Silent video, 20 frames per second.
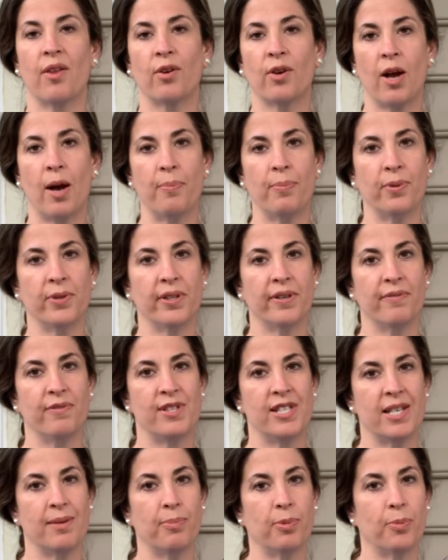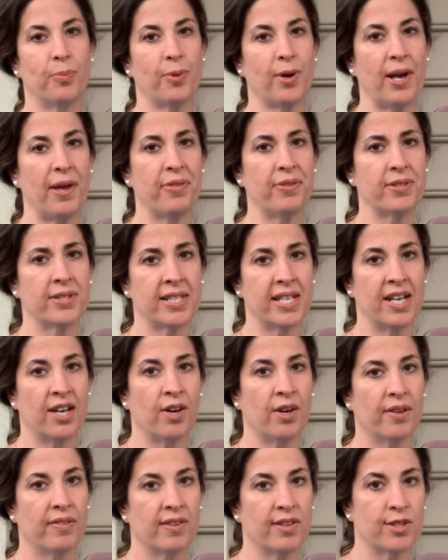couple of deep breaths
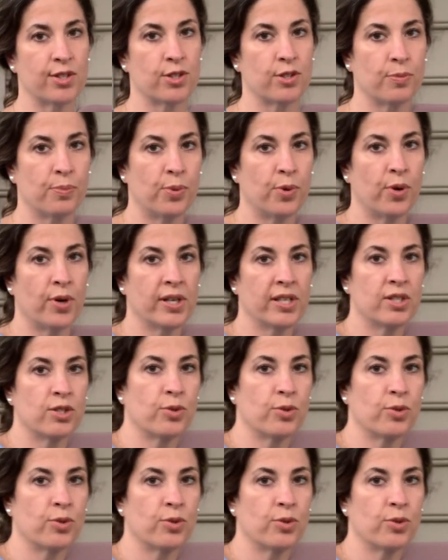here in this supported